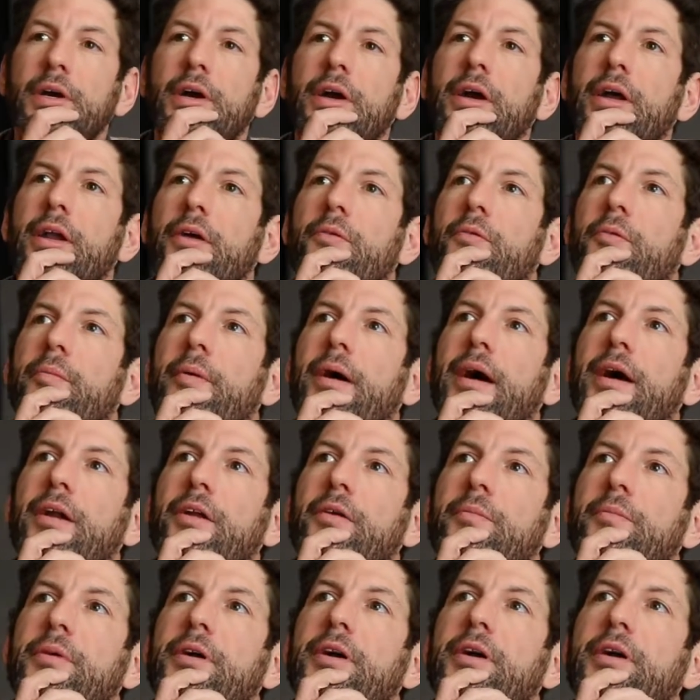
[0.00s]
And it
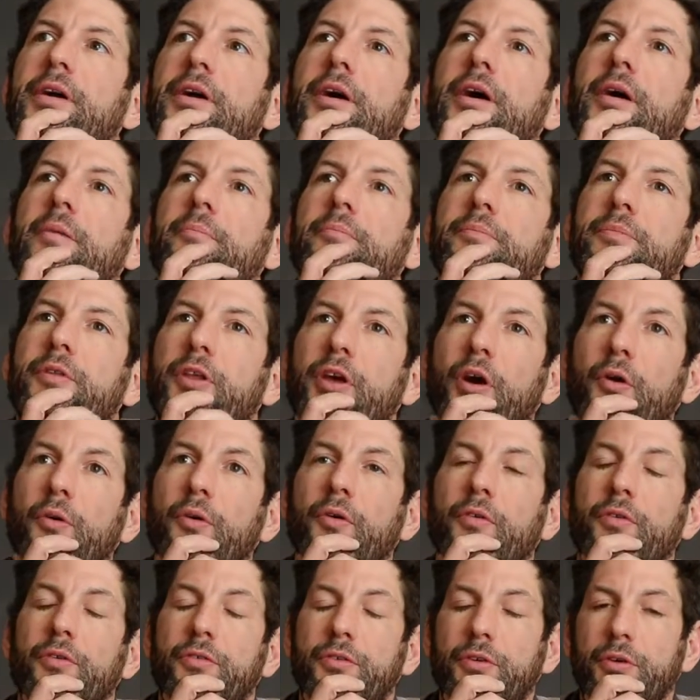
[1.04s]
reminded me, the owner
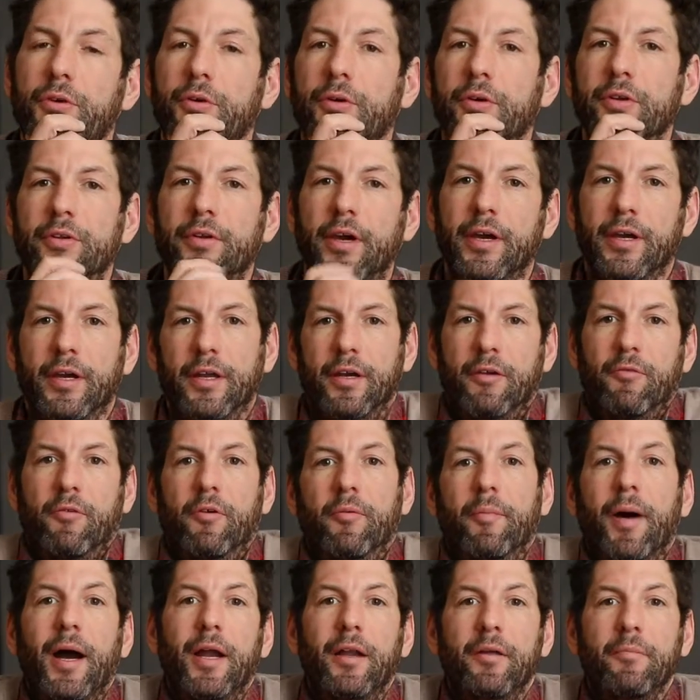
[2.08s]
of the studio had taken it,
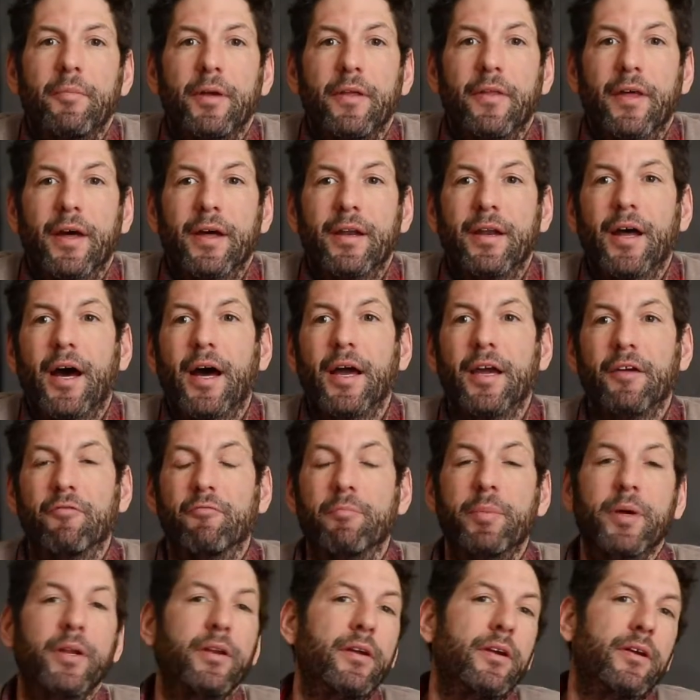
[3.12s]
reminded me that I
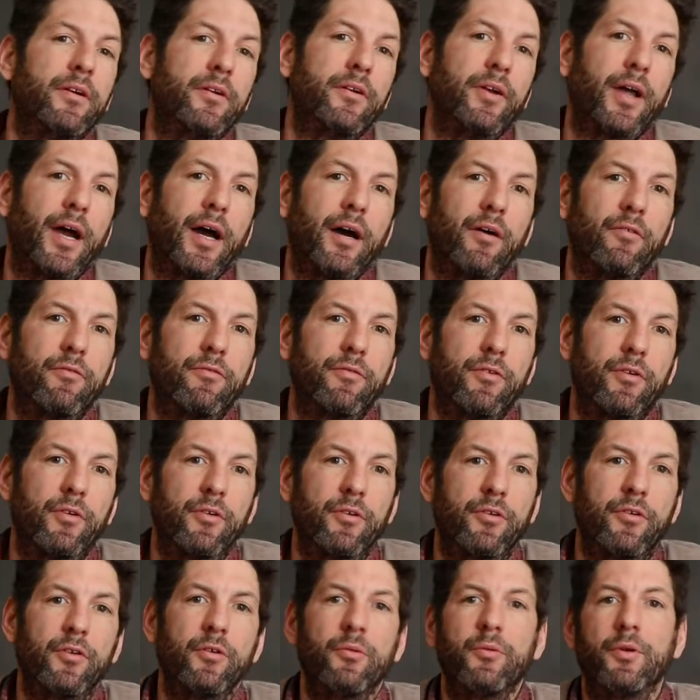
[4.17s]
have been here now for
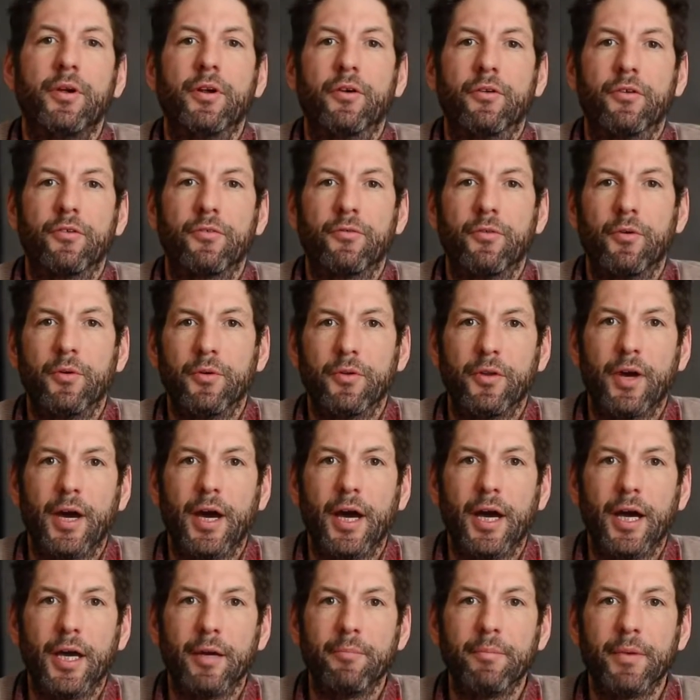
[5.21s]
2 years full
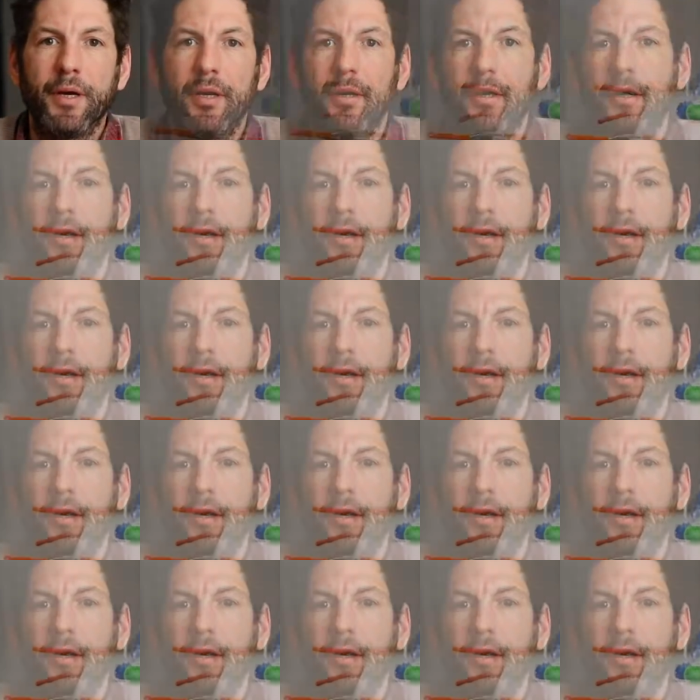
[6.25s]
time,